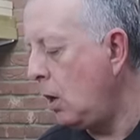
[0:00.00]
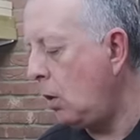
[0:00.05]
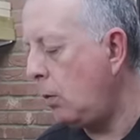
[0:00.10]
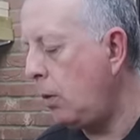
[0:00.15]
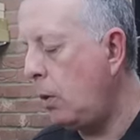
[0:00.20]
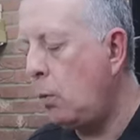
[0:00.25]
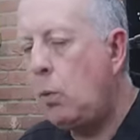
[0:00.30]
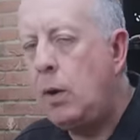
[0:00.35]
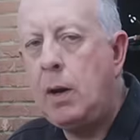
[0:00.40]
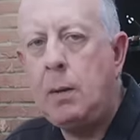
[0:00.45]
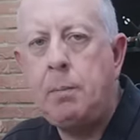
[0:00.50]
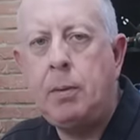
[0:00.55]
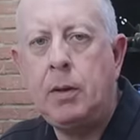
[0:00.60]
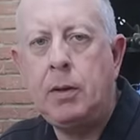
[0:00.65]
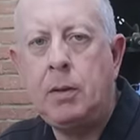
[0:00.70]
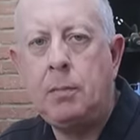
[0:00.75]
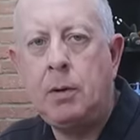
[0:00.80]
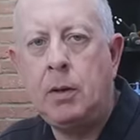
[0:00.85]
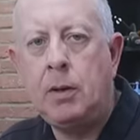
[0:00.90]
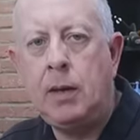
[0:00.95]
Although when I
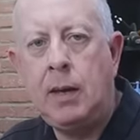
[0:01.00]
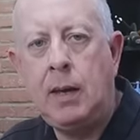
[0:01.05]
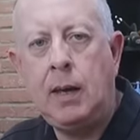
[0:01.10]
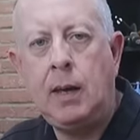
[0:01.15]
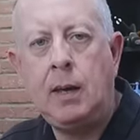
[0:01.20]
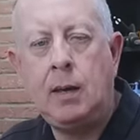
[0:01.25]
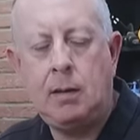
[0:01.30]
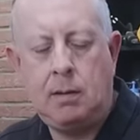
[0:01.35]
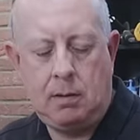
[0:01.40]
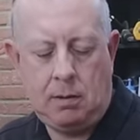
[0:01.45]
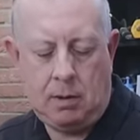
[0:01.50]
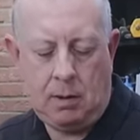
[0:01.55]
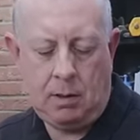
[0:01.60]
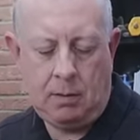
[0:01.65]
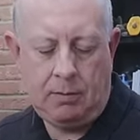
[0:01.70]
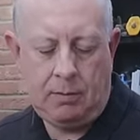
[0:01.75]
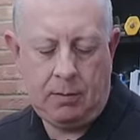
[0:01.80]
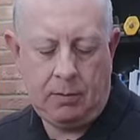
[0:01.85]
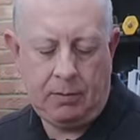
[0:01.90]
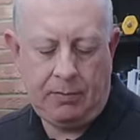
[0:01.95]
put them on here
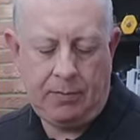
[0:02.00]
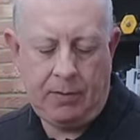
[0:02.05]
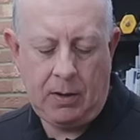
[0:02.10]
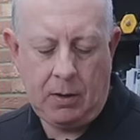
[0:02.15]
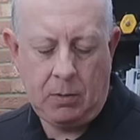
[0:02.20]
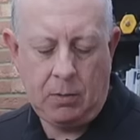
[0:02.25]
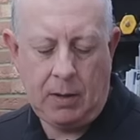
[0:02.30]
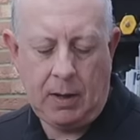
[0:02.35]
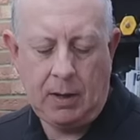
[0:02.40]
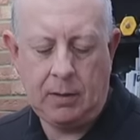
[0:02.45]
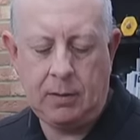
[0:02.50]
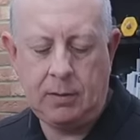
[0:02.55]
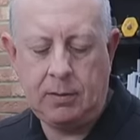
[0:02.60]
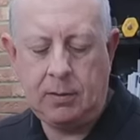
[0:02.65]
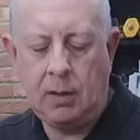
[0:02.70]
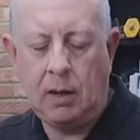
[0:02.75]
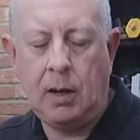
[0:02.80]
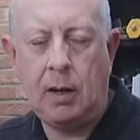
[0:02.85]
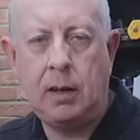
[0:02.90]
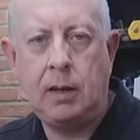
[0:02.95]
and just fill down the
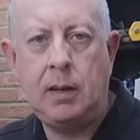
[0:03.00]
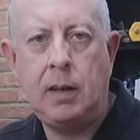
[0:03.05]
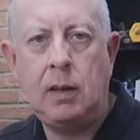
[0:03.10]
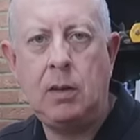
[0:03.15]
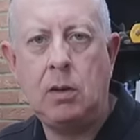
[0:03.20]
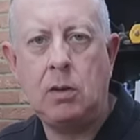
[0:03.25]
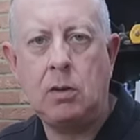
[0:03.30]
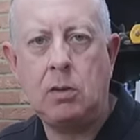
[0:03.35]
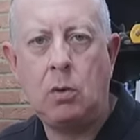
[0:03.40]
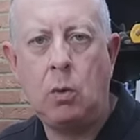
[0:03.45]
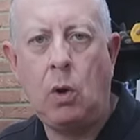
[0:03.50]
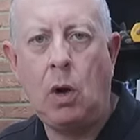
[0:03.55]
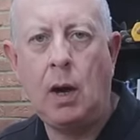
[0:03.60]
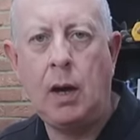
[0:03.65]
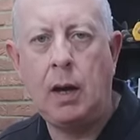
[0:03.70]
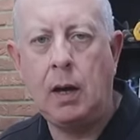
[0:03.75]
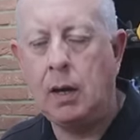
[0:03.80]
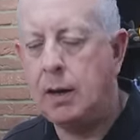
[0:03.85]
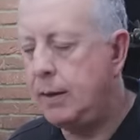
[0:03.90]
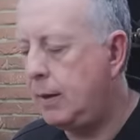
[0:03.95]
side, they're not
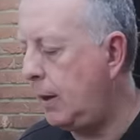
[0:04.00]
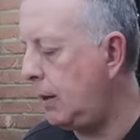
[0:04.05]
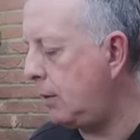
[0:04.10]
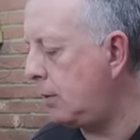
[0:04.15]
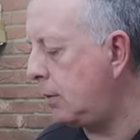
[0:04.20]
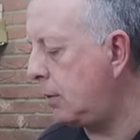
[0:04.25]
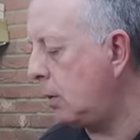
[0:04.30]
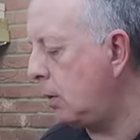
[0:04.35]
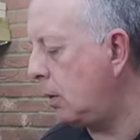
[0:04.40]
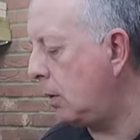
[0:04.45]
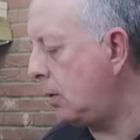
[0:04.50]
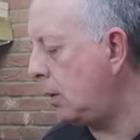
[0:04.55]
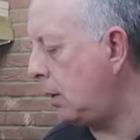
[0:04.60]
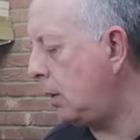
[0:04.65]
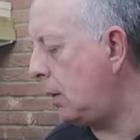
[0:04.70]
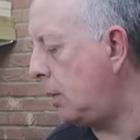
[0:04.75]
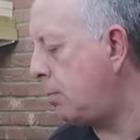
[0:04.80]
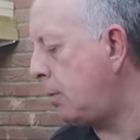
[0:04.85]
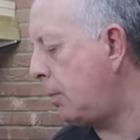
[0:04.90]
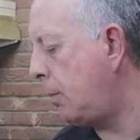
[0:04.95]
quite identical. I
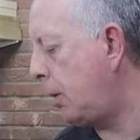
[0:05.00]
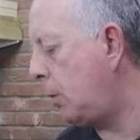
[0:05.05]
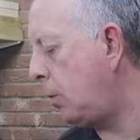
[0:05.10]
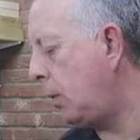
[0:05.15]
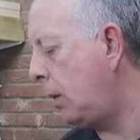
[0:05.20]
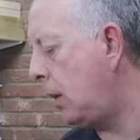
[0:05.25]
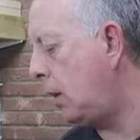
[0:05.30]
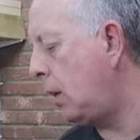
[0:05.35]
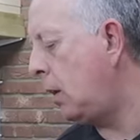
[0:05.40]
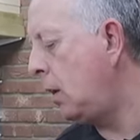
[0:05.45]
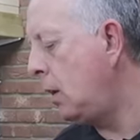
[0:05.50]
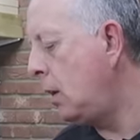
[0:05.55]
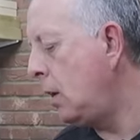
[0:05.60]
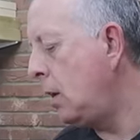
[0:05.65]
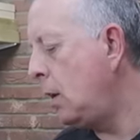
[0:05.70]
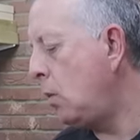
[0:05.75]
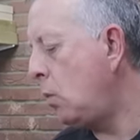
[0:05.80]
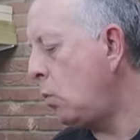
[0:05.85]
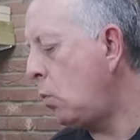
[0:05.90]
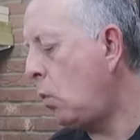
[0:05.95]
think they're probably within
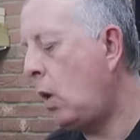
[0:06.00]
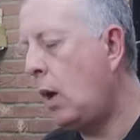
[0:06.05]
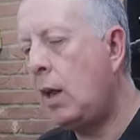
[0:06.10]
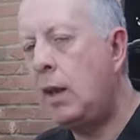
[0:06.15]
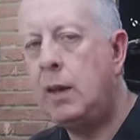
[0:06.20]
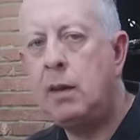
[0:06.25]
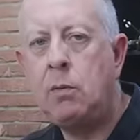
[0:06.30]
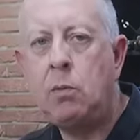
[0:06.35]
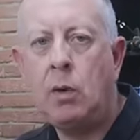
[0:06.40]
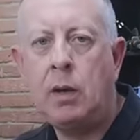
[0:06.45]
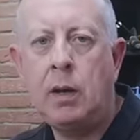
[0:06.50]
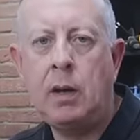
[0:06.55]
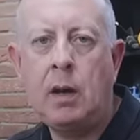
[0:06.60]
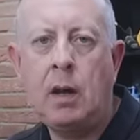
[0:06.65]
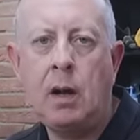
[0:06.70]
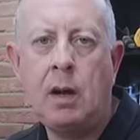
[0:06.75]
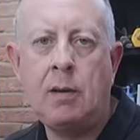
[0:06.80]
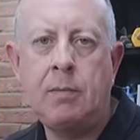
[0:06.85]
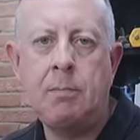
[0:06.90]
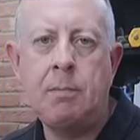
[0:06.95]

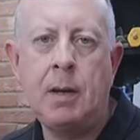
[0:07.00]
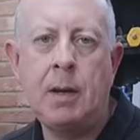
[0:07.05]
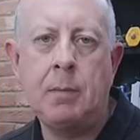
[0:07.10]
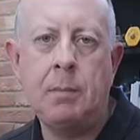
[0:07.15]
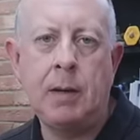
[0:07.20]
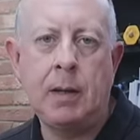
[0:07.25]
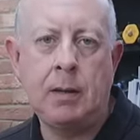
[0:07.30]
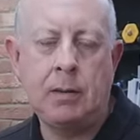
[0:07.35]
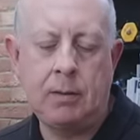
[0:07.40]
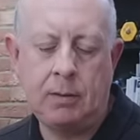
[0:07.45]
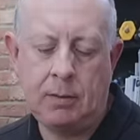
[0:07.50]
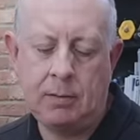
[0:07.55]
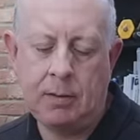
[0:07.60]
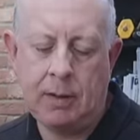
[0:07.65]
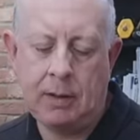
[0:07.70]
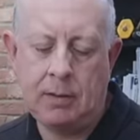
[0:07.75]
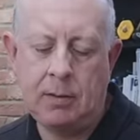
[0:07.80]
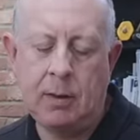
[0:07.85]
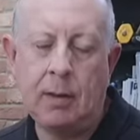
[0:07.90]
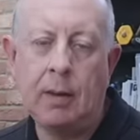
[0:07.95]
1-1.5 millimeters of
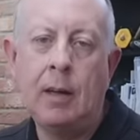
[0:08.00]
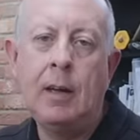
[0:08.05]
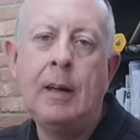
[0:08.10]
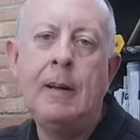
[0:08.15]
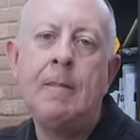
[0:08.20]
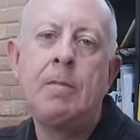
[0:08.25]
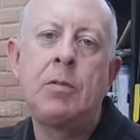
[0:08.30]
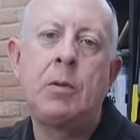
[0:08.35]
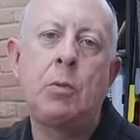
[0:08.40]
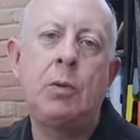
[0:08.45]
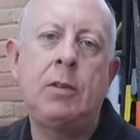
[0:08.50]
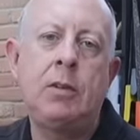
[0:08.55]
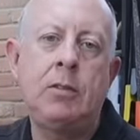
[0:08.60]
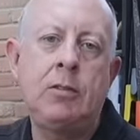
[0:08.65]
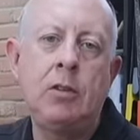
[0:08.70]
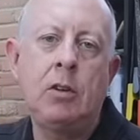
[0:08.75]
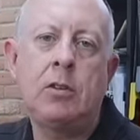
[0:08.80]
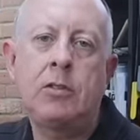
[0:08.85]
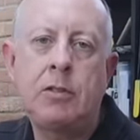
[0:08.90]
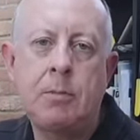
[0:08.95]
each other, which
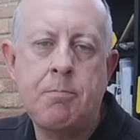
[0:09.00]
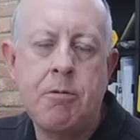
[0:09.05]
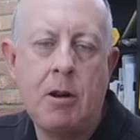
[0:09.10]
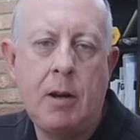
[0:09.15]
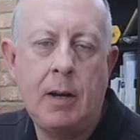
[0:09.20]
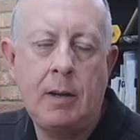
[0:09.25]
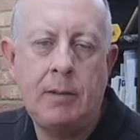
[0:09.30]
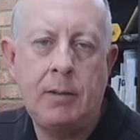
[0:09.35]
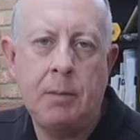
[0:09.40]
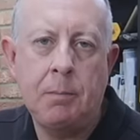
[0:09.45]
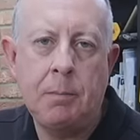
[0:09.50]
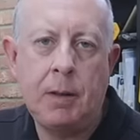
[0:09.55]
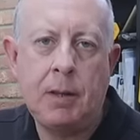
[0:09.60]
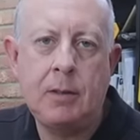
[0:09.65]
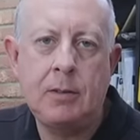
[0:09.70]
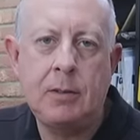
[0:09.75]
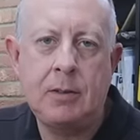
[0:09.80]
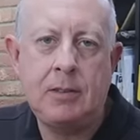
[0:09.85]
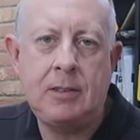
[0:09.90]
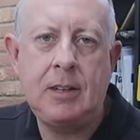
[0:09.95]
is not surprising
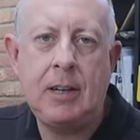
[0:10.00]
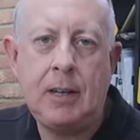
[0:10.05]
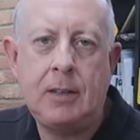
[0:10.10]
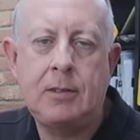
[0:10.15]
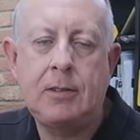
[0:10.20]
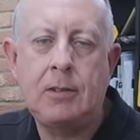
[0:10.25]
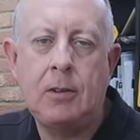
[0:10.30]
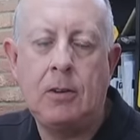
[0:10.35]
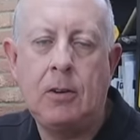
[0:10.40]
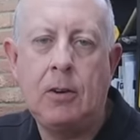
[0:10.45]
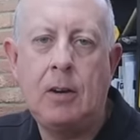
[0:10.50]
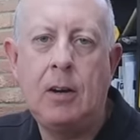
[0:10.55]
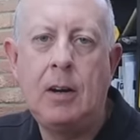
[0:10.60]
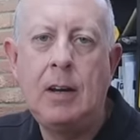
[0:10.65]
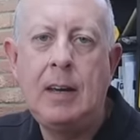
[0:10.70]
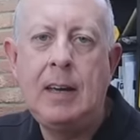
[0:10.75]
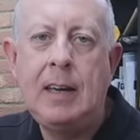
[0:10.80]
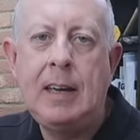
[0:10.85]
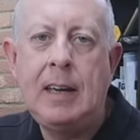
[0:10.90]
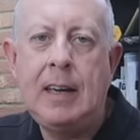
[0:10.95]
because a jigsaw
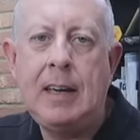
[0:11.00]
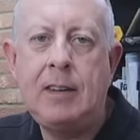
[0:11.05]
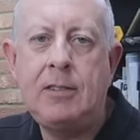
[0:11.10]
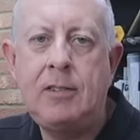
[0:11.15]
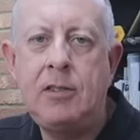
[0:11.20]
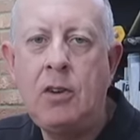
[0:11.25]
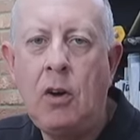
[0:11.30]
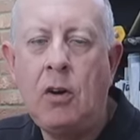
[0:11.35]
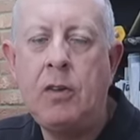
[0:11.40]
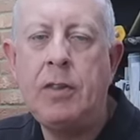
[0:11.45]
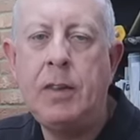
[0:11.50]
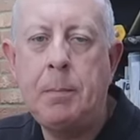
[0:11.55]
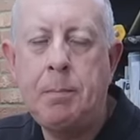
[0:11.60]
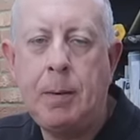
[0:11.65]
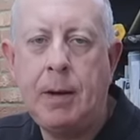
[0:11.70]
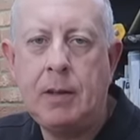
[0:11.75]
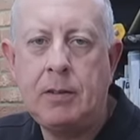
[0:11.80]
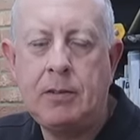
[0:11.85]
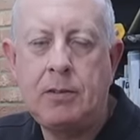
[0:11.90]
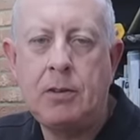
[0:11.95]
is not the
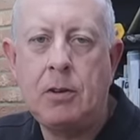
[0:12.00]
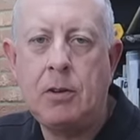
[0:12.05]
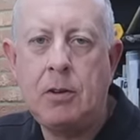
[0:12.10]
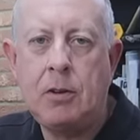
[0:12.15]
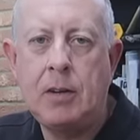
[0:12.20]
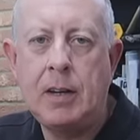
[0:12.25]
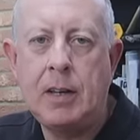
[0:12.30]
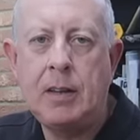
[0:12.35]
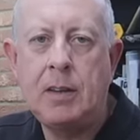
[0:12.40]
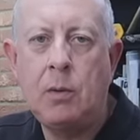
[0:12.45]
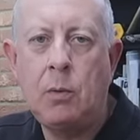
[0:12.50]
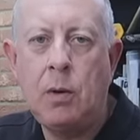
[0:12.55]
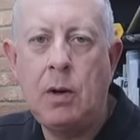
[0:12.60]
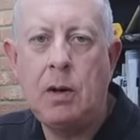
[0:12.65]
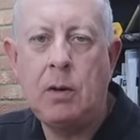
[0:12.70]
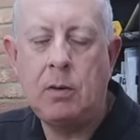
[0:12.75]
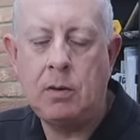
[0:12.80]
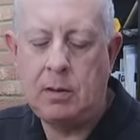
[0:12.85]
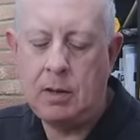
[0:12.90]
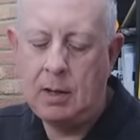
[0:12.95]
best saw in the
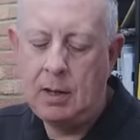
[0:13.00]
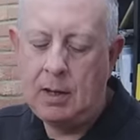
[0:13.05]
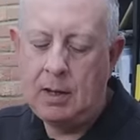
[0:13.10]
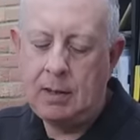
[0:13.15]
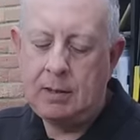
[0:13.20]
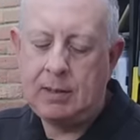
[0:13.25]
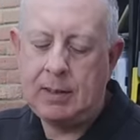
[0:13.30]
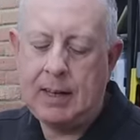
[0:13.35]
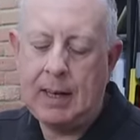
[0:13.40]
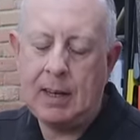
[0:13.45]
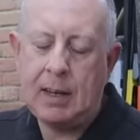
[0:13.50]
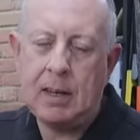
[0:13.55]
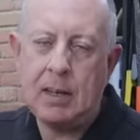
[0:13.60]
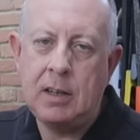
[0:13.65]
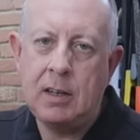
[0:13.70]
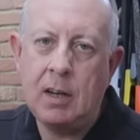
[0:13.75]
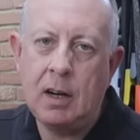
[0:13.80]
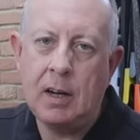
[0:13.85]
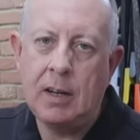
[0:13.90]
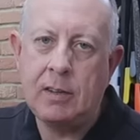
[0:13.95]
world to get a
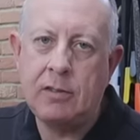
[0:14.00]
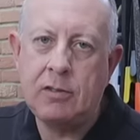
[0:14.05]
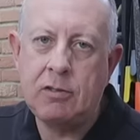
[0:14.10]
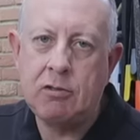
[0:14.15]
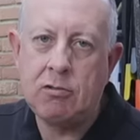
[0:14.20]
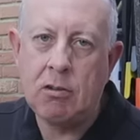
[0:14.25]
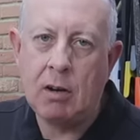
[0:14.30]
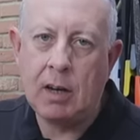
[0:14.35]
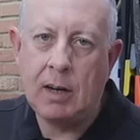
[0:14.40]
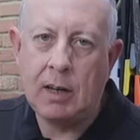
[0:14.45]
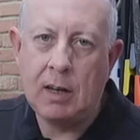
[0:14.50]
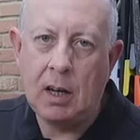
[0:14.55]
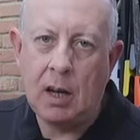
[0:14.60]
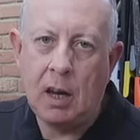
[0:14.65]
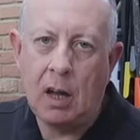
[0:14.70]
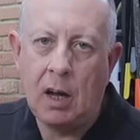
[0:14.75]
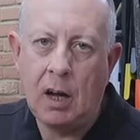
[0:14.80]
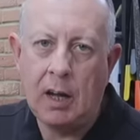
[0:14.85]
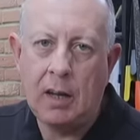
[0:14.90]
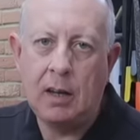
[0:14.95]
nice straight
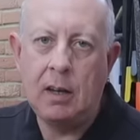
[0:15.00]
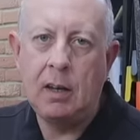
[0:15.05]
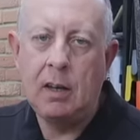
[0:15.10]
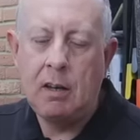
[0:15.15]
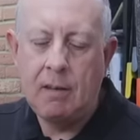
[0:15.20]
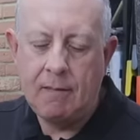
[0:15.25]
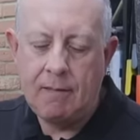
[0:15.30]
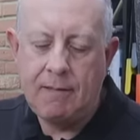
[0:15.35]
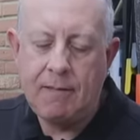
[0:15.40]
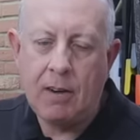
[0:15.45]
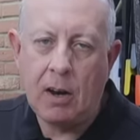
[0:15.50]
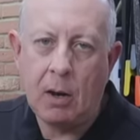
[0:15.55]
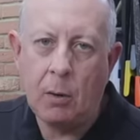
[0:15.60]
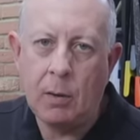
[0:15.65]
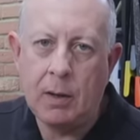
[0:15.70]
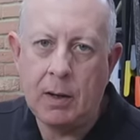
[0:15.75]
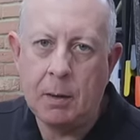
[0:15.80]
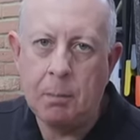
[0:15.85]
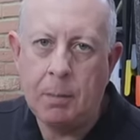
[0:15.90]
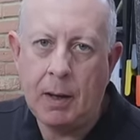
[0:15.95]
line and
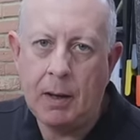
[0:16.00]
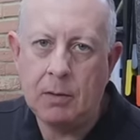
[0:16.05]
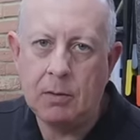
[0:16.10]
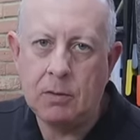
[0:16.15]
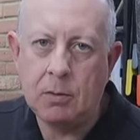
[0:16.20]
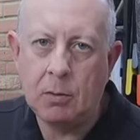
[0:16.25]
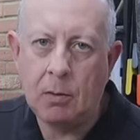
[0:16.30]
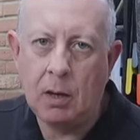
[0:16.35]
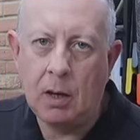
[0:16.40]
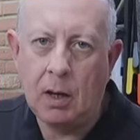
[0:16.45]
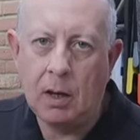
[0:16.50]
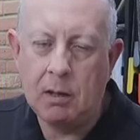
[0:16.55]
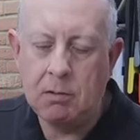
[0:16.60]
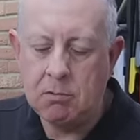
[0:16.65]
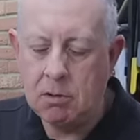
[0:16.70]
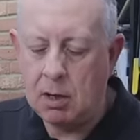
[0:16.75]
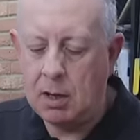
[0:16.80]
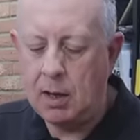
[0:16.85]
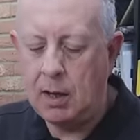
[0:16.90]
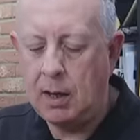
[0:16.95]
following a pencil
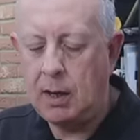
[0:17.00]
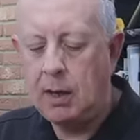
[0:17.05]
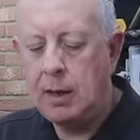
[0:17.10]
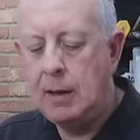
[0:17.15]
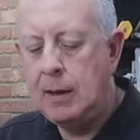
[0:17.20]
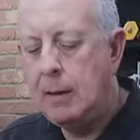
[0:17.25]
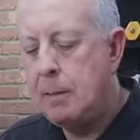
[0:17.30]
line, really.